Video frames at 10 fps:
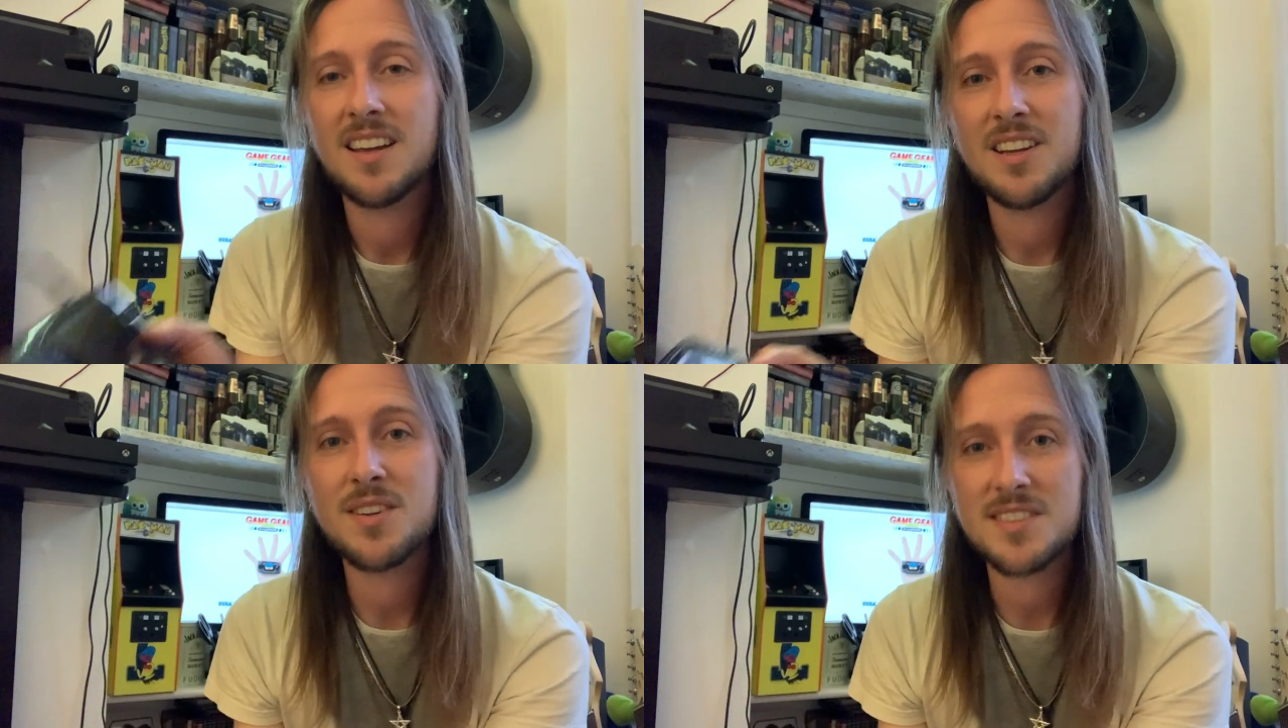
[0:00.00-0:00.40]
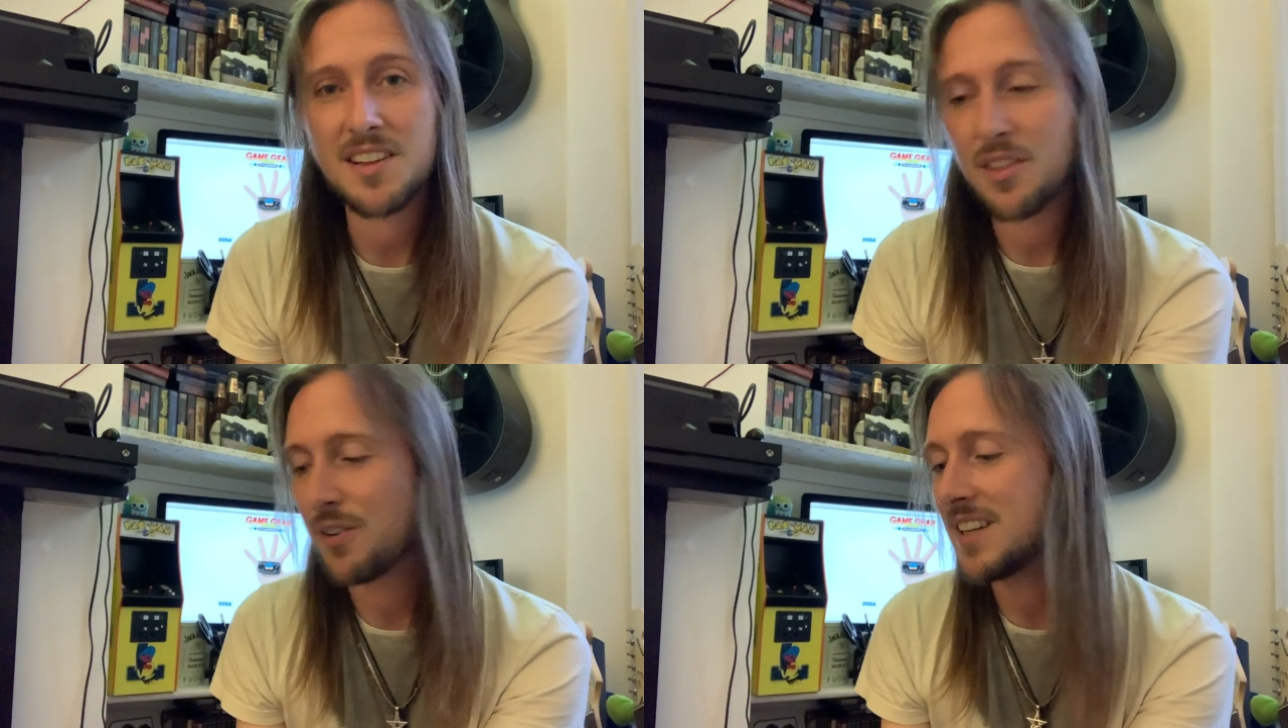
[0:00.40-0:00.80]
using
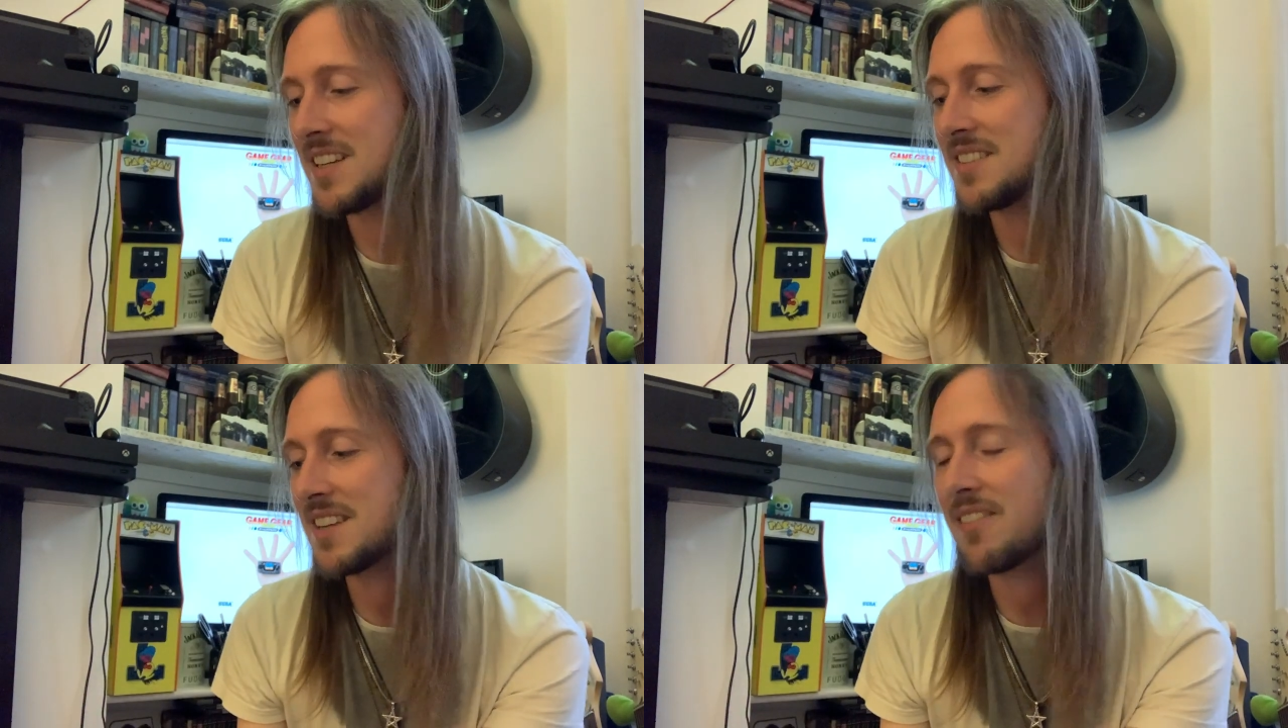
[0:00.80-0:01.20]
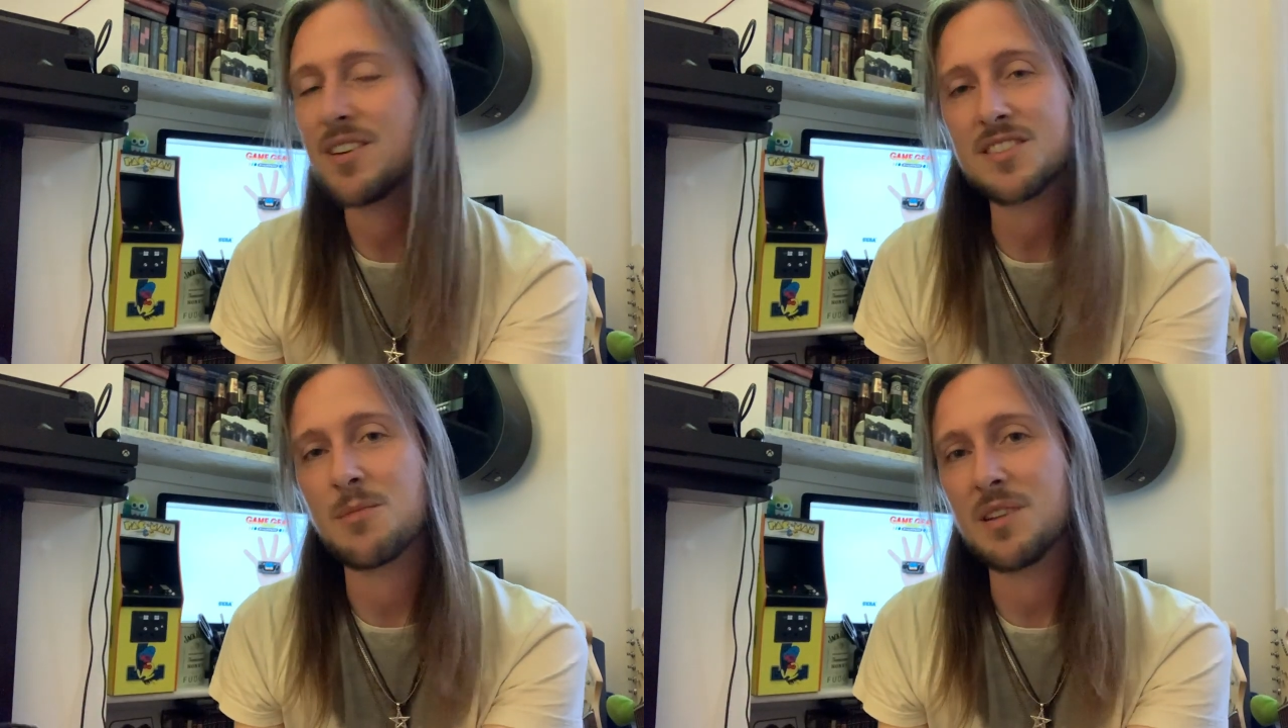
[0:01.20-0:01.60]
the 3D
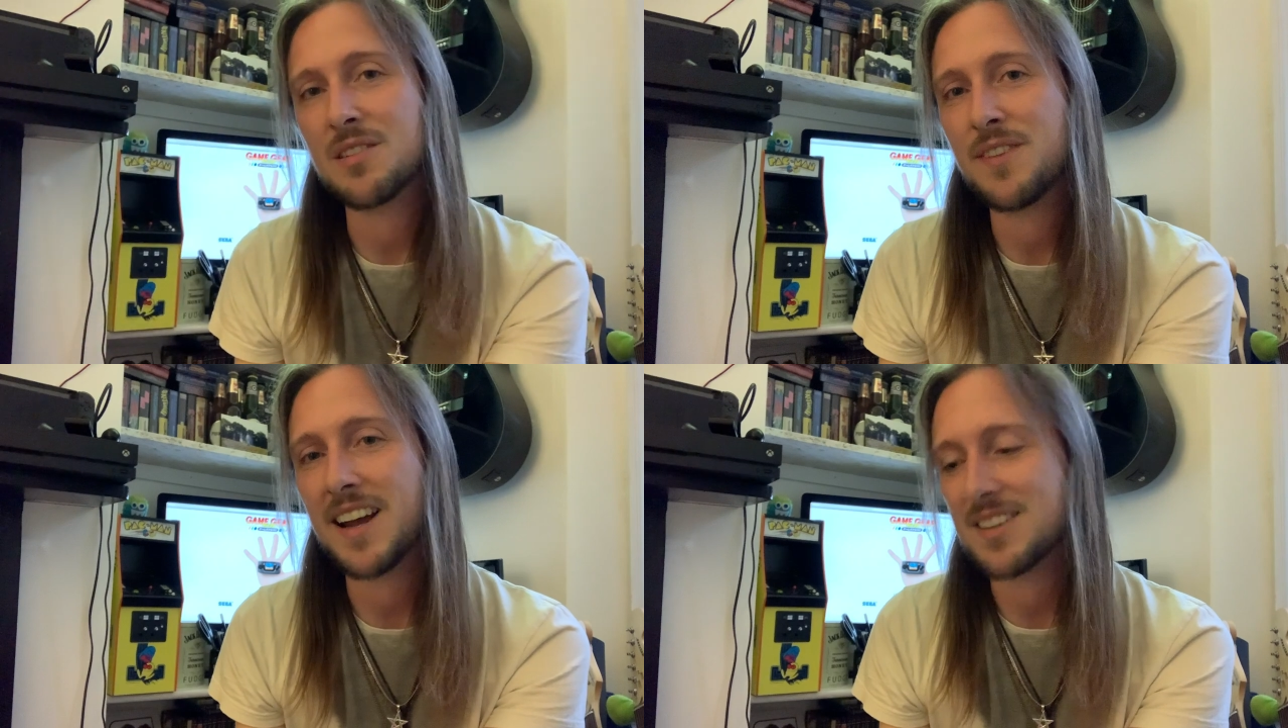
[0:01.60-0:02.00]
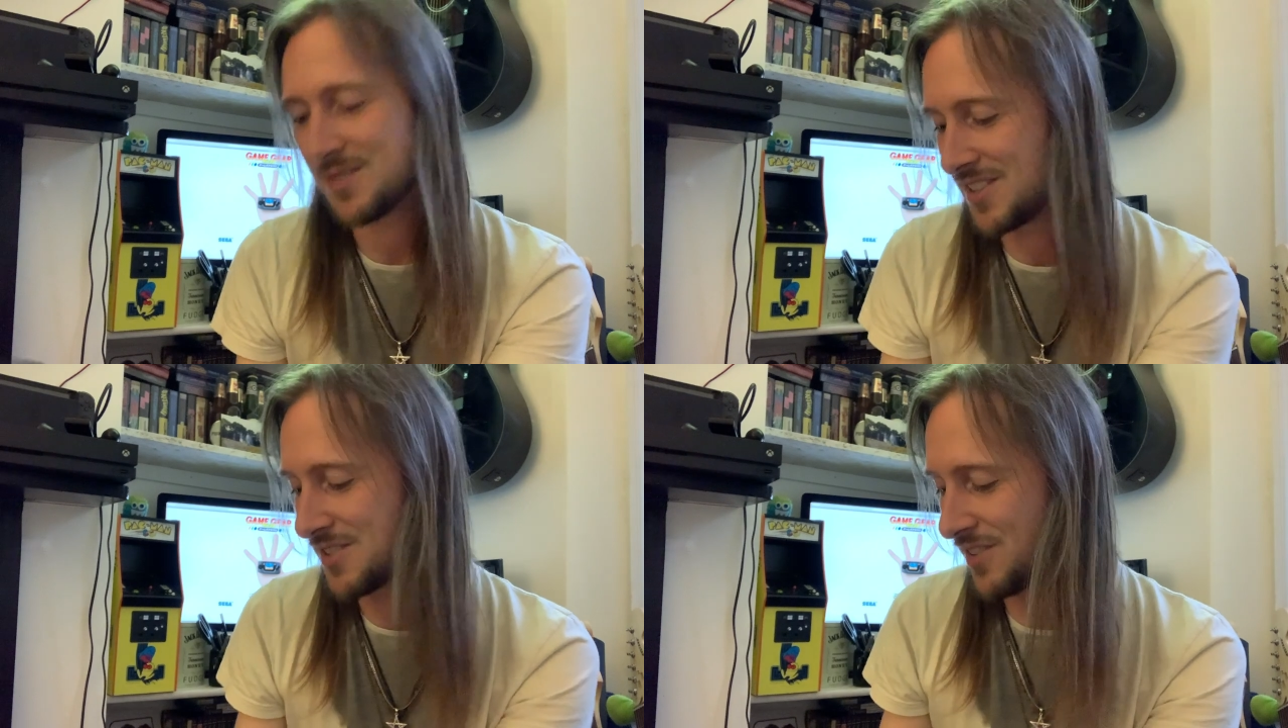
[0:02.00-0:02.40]
stereoscopic effect,
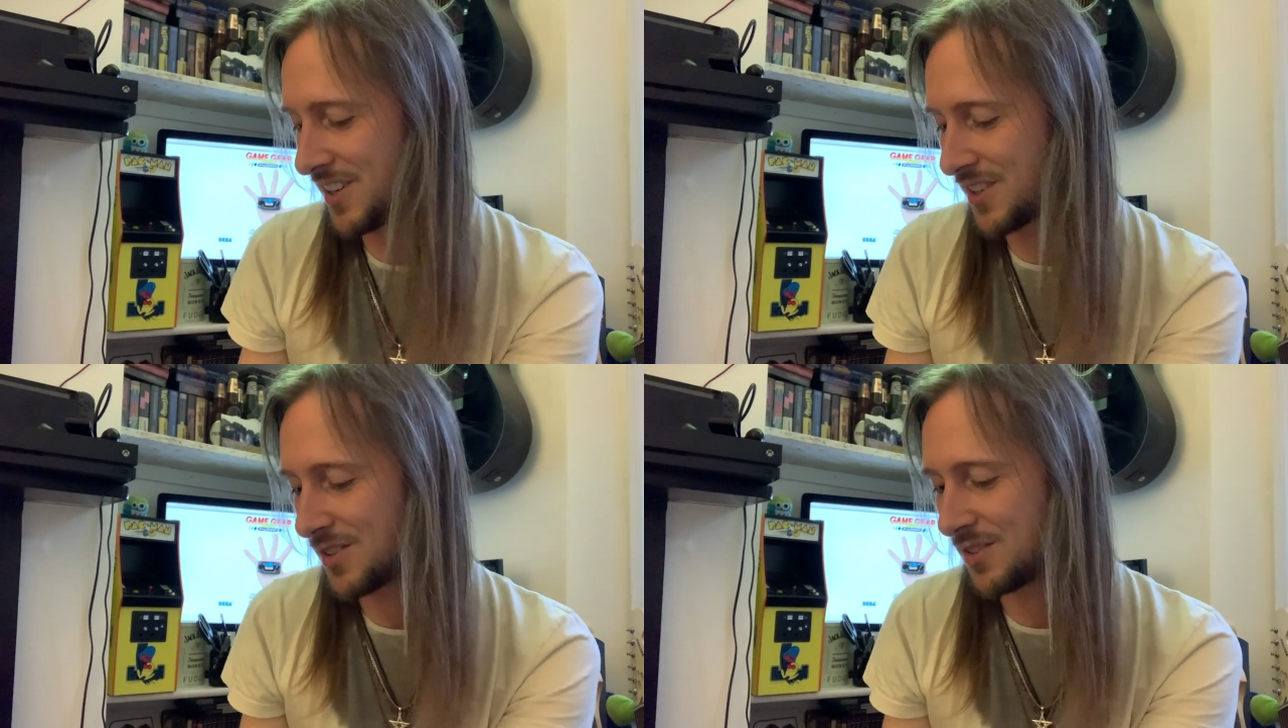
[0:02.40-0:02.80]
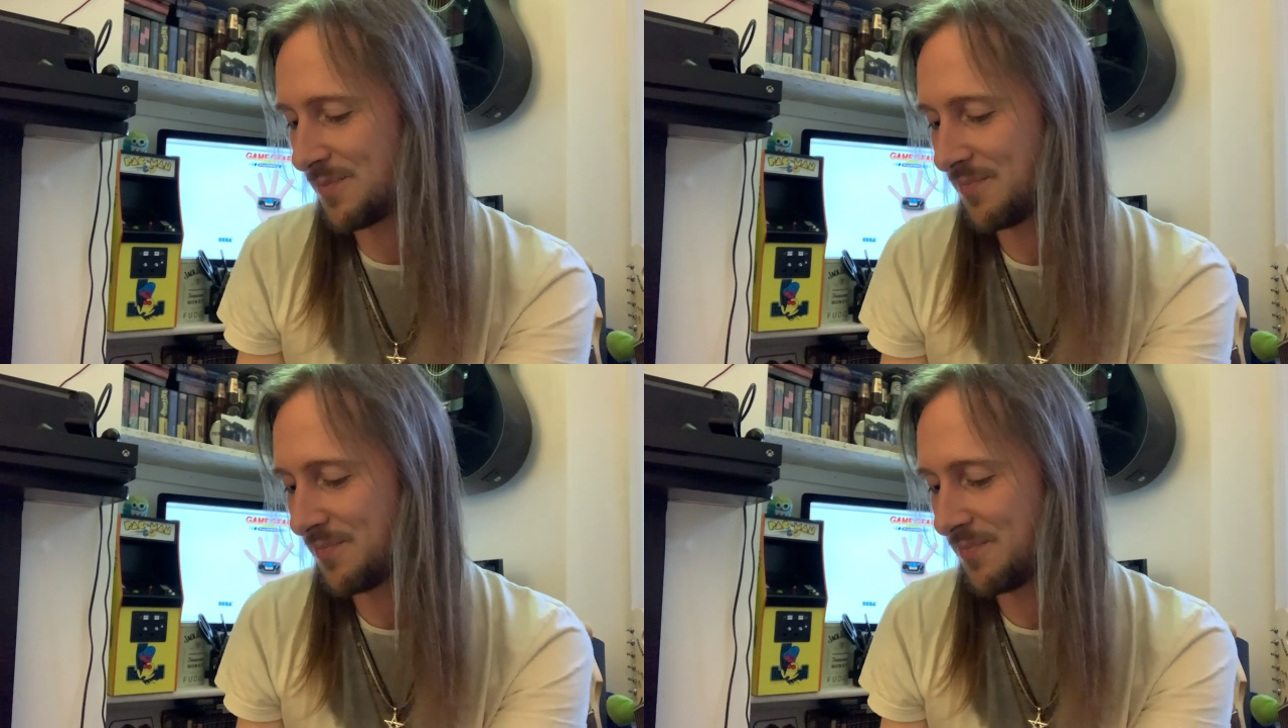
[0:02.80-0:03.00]
which is really cool.